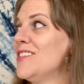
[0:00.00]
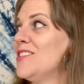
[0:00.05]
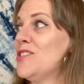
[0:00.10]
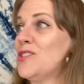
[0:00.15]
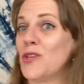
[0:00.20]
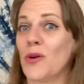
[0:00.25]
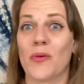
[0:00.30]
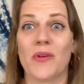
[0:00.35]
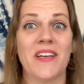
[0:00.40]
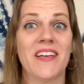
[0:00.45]

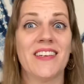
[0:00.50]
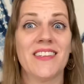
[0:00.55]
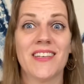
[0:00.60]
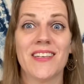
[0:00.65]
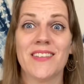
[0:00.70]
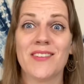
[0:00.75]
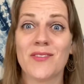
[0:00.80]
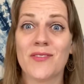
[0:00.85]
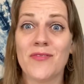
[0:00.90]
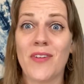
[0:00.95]
During
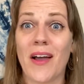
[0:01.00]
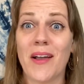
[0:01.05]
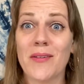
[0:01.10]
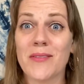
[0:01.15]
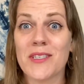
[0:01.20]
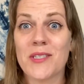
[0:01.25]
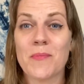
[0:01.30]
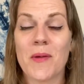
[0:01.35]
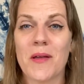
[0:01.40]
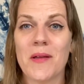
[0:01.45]
the
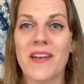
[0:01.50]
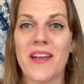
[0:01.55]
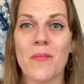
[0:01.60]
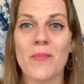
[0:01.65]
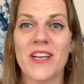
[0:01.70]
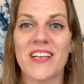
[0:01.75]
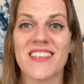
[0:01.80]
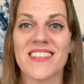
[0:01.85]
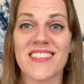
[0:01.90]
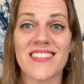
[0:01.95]
virus
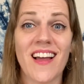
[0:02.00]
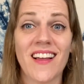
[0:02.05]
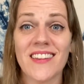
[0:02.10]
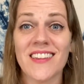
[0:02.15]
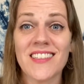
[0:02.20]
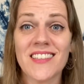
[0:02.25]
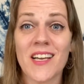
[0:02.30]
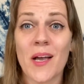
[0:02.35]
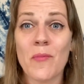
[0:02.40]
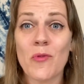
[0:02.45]
pandemic is not
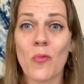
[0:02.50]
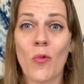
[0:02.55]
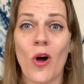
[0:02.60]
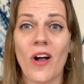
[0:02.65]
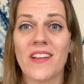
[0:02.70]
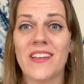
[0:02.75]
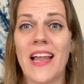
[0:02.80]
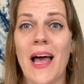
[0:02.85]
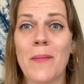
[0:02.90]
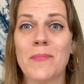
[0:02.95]
the time to
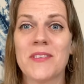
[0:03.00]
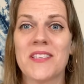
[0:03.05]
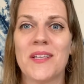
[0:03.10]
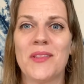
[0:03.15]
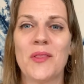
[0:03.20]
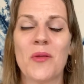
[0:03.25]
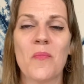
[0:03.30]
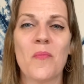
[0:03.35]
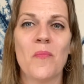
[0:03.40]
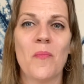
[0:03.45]
walk laps
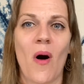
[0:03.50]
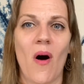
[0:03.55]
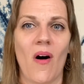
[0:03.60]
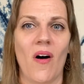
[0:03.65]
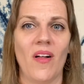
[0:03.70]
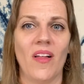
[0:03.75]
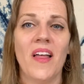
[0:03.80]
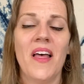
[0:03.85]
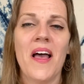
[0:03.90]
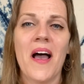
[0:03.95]
at the
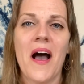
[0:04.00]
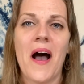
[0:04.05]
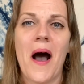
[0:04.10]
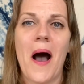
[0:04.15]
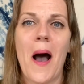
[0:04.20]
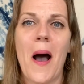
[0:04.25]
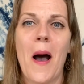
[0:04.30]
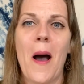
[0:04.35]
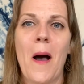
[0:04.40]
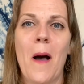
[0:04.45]
mall.
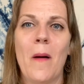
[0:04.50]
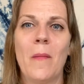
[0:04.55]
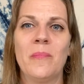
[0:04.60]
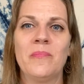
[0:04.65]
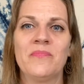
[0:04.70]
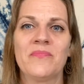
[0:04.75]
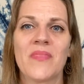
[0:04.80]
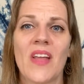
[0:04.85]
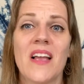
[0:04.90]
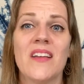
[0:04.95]

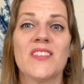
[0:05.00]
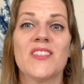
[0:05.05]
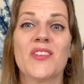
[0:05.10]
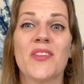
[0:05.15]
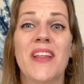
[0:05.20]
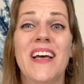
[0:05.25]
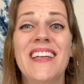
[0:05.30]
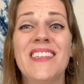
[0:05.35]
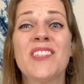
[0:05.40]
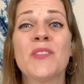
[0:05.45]
So
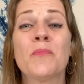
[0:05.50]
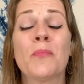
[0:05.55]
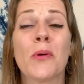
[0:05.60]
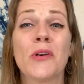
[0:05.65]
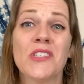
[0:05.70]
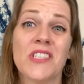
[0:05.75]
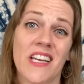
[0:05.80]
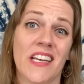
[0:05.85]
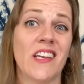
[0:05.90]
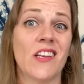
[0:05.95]
that's
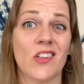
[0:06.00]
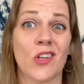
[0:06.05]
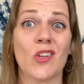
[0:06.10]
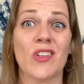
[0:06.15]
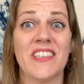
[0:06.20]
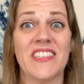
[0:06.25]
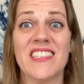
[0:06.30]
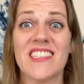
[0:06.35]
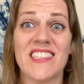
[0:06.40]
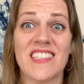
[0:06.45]

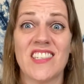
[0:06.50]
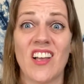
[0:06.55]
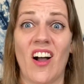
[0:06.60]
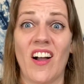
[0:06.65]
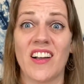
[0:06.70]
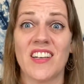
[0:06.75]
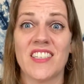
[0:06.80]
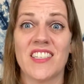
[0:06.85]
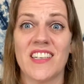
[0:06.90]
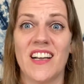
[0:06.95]
particularly
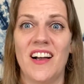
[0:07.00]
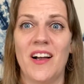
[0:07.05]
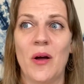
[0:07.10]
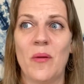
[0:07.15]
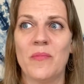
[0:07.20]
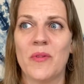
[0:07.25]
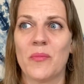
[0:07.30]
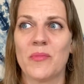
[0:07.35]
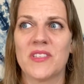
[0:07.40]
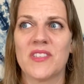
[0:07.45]
sucked.
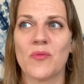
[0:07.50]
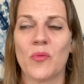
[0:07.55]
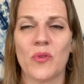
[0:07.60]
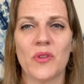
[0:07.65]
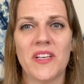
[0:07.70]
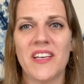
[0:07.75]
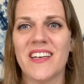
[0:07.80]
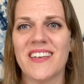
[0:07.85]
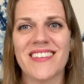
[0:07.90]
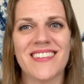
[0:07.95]
It was
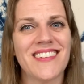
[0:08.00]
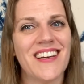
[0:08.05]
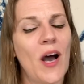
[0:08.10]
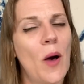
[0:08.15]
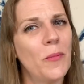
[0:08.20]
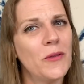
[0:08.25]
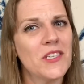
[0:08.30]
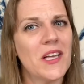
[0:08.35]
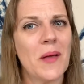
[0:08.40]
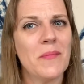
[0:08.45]
only a
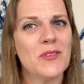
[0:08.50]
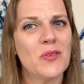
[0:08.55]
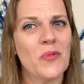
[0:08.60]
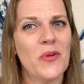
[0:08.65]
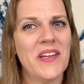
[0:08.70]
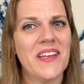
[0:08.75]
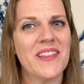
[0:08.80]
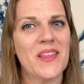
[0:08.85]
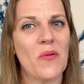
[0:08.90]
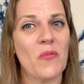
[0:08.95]
couple times a
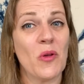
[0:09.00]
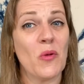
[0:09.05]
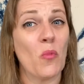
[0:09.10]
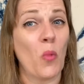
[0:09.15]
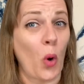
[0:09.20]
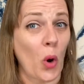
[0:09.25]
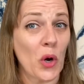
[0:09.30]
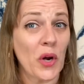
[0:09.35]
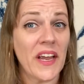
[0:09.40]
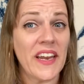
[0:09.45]
week that we
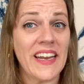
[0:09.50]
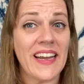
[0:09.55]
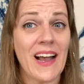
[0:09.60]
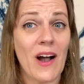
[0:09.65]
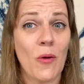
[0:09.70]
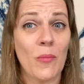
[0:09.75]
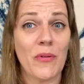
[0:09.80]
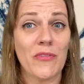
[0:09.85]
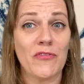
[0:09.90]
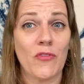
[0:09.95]
were getting
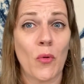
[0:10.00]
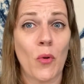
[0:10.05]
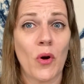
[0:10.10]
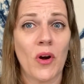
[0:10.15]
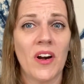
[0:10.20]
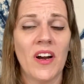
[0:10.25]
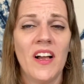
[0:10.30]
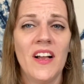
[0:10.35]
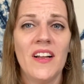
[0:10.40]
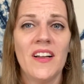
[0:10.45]
out
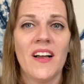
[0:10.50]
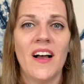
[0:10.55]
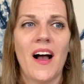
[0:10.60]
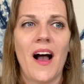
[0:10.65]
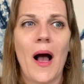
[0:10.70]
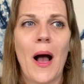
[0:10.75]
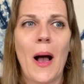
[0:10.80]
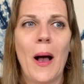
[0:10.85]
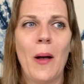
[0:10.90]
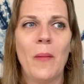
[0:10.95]
before,
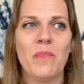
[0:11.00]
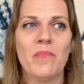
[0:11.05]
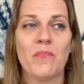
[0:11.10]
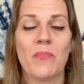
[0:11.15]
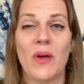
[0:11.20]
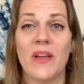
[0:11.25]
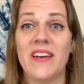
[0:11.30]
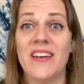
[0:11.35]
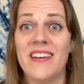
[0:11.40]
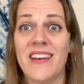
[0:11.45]

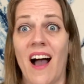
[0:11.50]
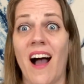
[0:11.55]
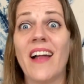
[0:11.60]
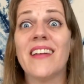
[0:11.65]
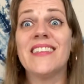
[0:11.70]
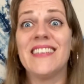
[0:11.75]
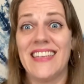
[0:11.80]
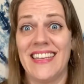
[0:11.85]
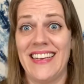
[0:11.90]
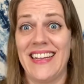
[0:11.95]
but
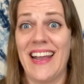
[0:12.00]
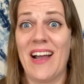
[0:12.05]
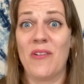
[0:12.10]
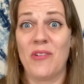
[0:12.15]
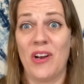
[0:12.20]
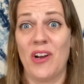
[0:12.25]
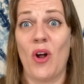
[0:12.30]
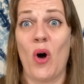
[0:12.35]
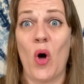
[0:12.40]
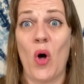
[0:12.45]
not getting
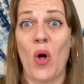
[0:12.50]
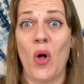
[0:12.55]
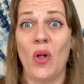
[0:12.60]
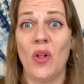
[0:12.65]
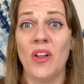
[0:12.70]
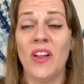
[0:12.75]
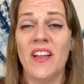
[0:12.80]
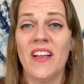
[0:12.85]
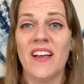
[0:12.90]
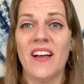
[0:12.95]
out at
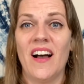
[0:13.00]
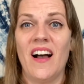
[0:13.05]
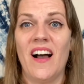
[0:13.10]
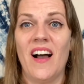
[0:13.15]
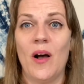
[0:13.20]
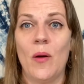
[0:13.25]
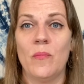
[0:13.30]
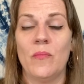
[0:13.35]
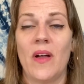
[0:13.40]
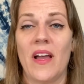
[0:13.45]
all.
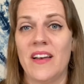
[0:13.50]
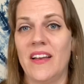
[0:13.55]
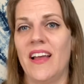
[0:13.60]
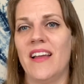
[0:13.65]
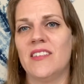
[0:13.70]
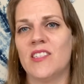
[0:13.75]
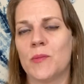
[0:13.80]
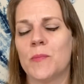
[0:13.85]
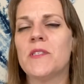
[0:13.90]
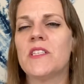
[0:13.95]

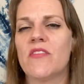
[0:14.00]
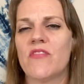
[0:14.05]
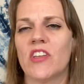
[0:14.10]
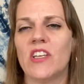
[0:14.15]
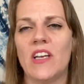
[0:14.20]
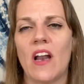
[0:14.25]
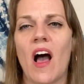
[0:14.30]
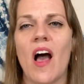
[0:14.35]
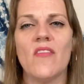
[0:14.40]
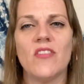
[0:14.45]
And
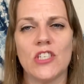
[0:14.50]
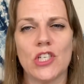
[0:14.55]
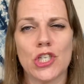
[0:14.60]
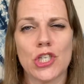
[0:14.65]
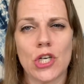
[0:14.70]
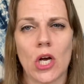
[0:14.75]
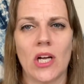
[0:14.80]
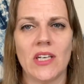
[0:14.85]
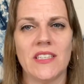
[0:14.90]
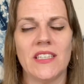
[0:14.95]
specifically not having
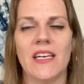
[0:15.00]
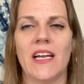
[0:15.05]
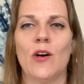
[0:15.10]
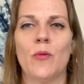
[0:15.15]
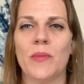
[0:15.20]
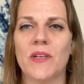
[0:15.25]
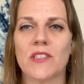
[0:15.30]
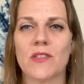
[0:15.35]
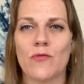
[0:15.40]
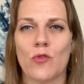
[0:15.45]
Sean get out
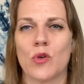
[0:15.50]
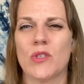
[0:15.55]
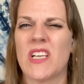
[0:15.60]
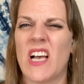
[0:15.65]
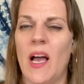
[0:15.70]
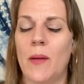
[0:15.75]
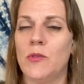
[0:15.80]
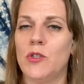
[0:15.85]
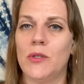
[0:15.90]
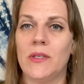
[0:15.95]
because, of course,
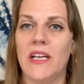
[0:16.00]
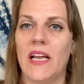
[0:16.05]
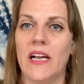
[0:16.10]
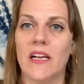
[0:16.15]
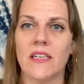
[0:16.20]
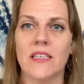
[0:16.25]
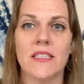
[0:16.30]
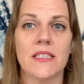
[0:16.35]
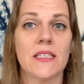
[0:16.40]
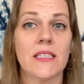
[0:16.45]
I'm doing
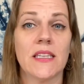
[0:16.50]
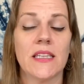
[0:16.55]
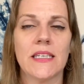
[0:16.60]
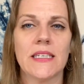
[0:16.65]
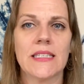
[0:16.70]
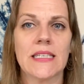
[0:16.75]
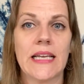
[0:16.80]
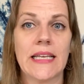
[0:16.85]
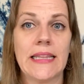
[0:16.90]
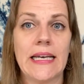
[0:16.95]
errands and
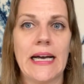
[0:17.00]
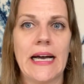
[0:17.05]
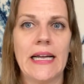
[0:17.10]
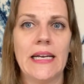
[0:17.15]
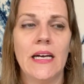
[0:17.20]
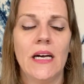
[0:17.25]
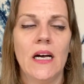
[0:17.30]
things like that.